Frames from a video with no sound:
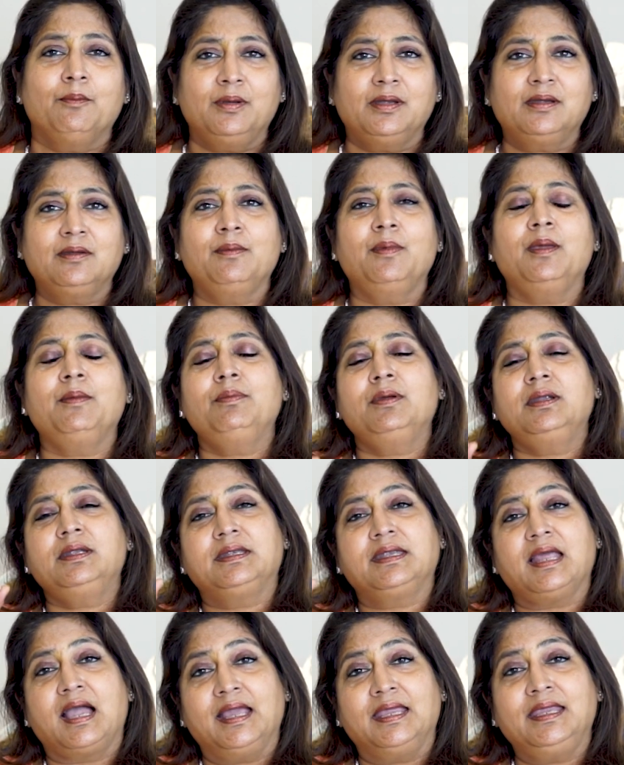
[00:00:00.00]
But remember,
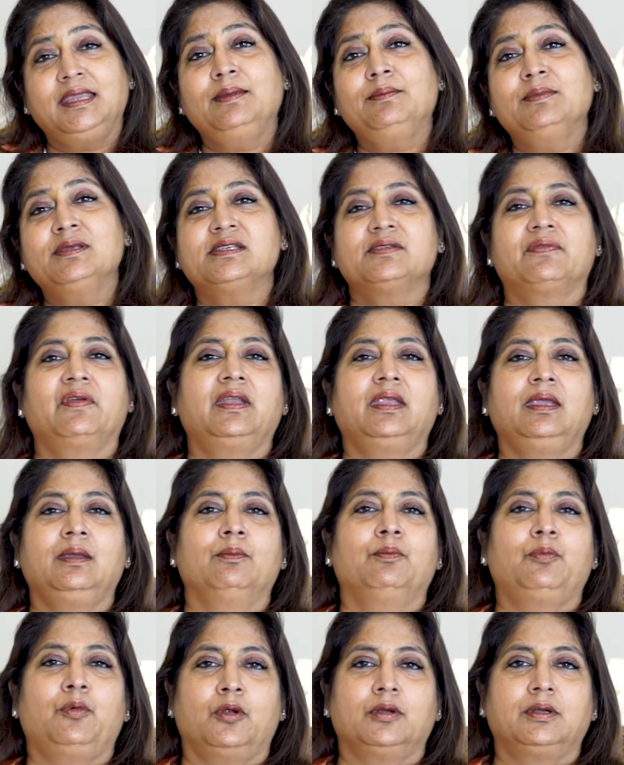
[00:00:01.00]
time is very
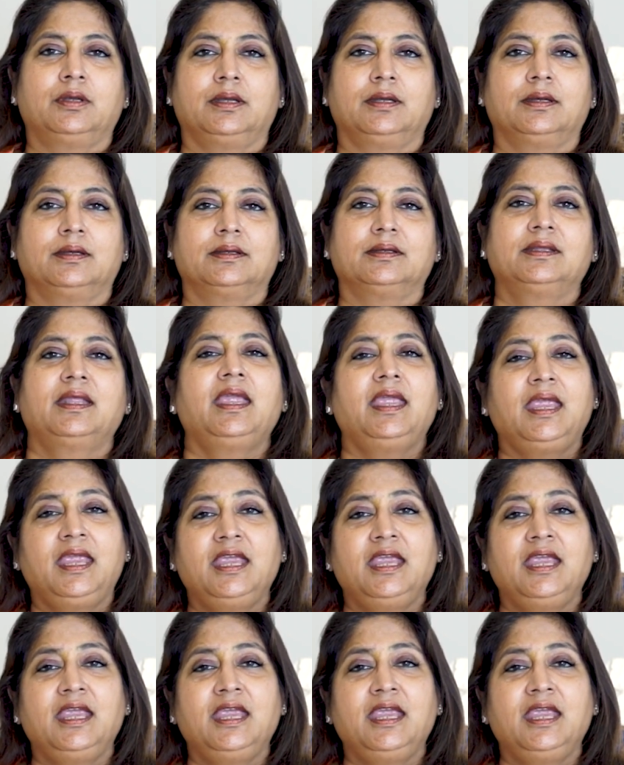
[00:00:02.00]
important. The